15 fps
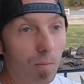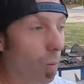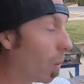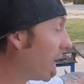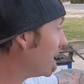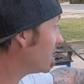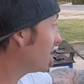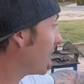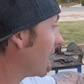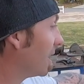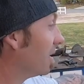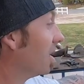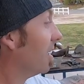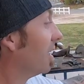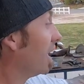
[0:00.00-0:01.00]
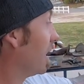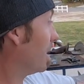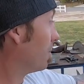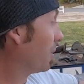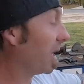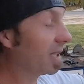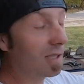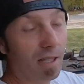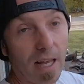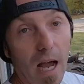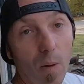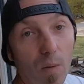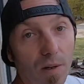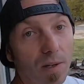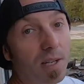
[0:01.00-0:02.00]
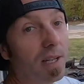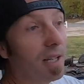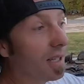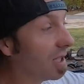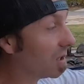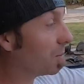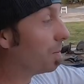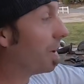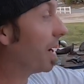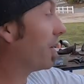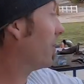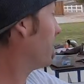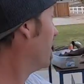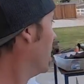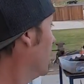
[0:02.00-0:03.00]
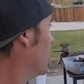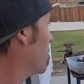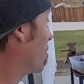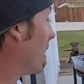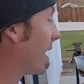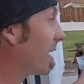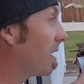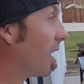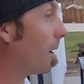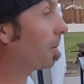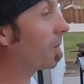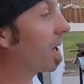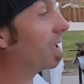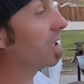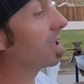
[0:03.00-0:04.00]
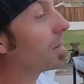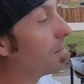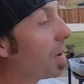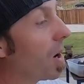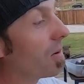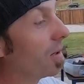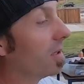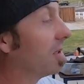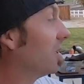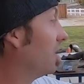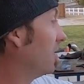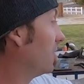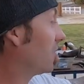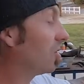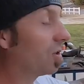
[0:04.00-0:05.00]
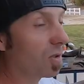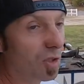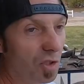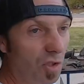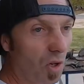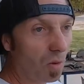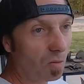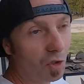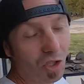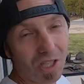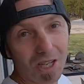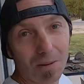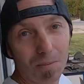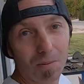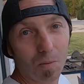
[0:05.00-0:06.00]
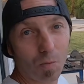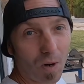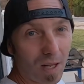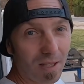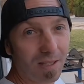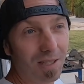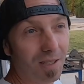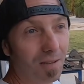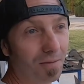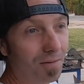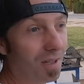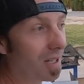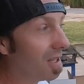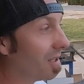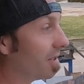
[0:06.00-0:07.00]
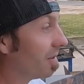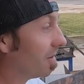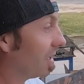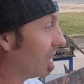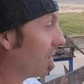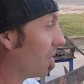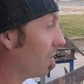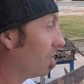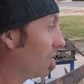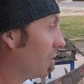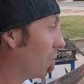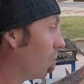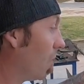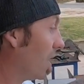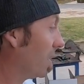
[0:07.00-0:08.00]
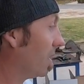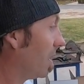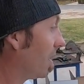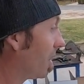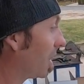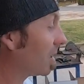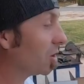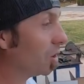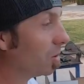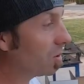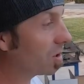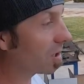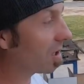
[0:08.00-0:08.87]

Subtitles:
wastegate in place of that one that's better. So I can upgrade the components, and they're so cheap relative, you know, to what things used to